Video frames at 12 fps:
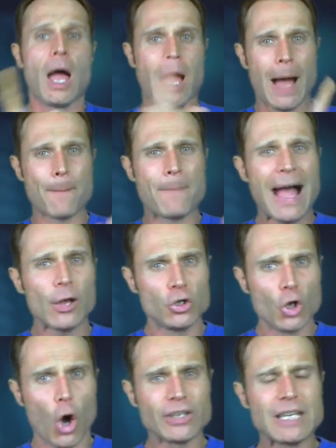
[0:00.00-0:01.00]
about
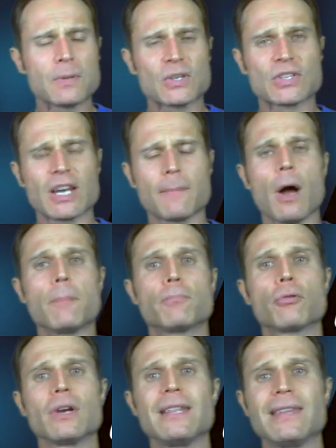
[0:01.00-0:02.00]
90% of my
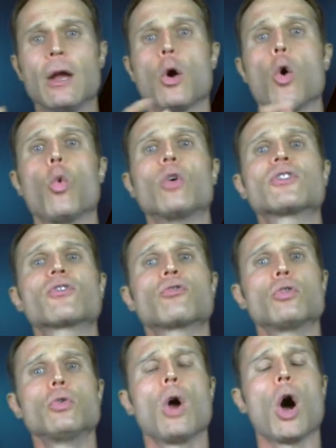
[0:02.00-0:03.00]
breathing was
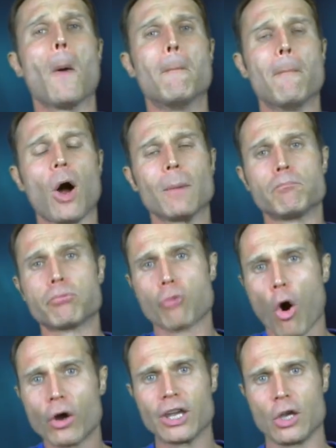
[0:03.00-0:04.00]
through my
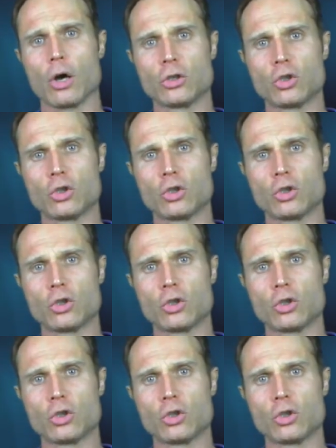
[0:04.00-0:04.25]
bronchial